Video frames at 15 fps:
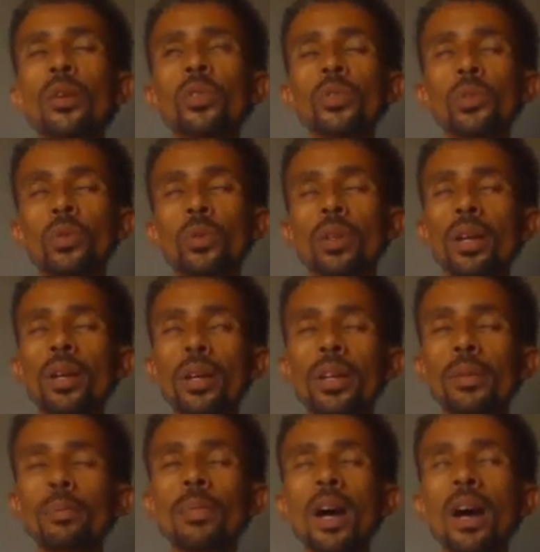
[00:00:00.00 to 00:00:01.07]
should
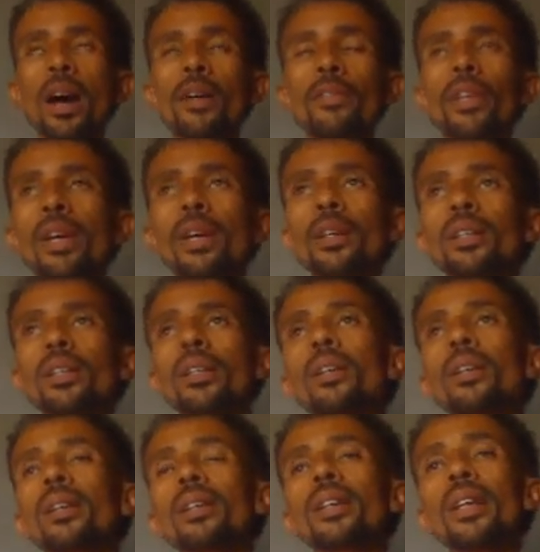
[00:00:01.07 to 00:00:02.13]
have a
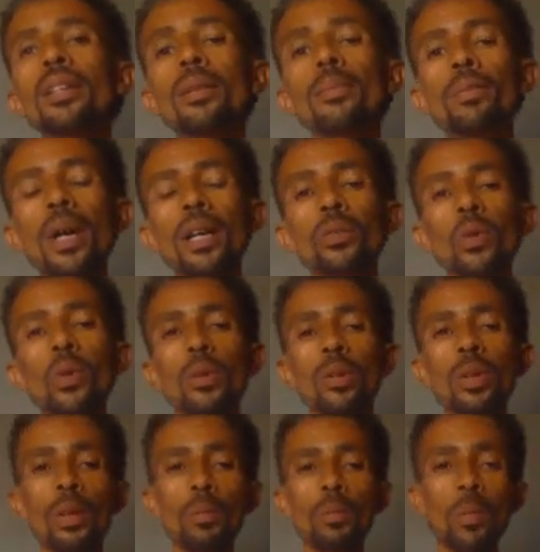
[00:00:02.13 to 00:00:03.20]
great impact on
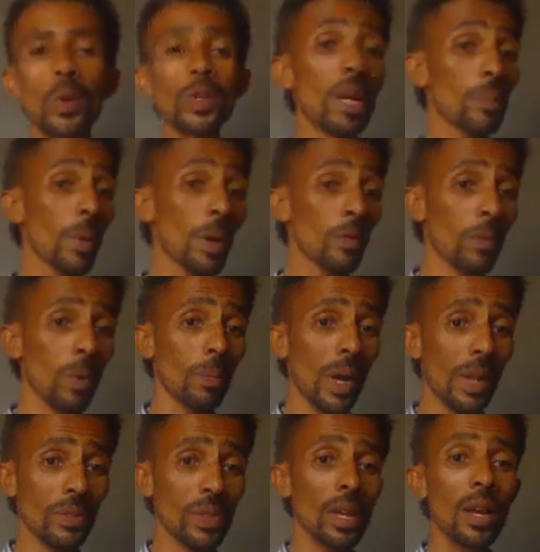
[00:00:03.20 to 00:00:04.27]
model
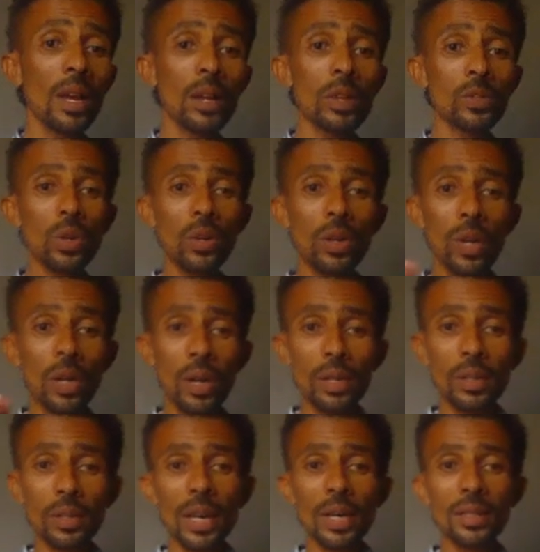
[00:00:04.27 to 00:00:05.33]
performance. So
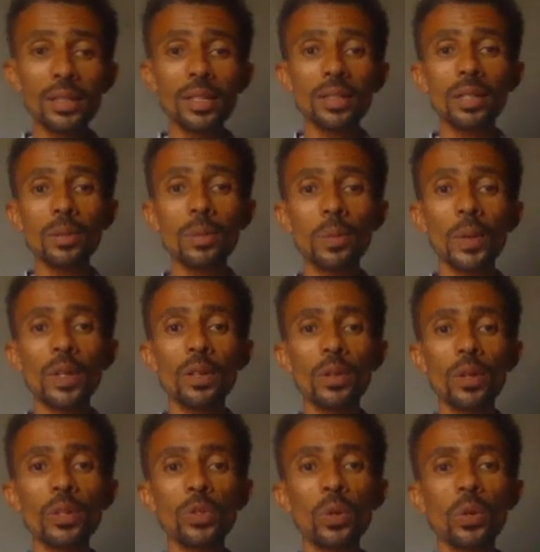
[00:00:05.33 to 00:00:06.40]
data set split
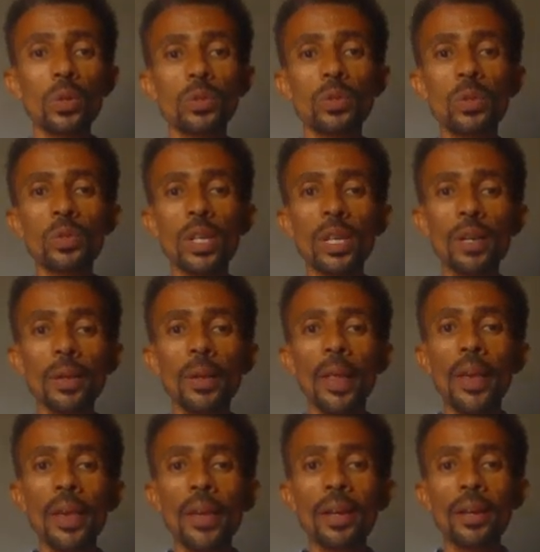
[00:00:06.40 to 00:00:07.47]
ratio also there.
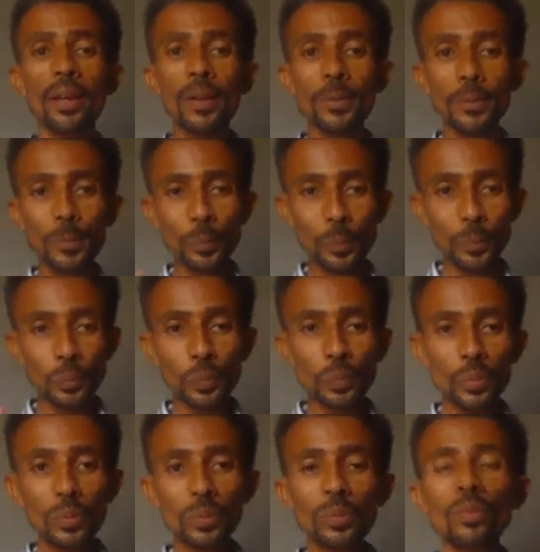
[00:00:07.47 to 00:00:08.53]

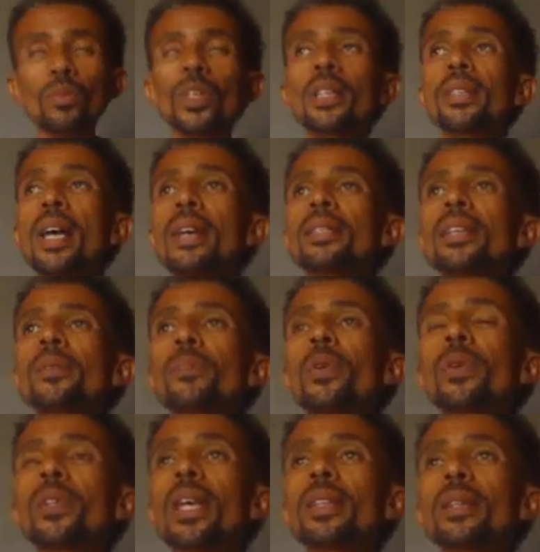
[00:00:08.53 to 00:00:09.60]
The other
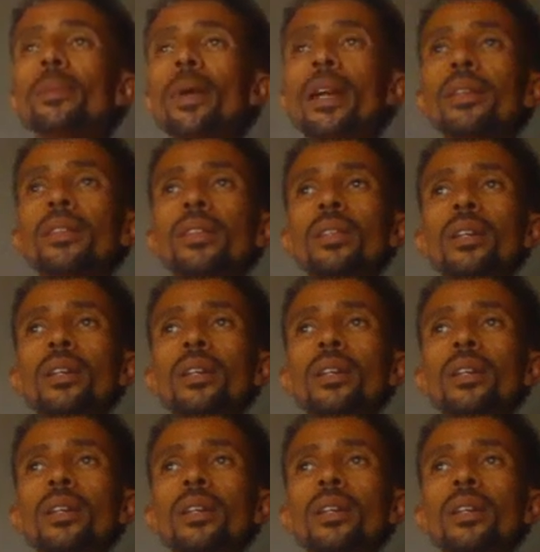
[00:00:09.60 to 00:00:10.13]
important part,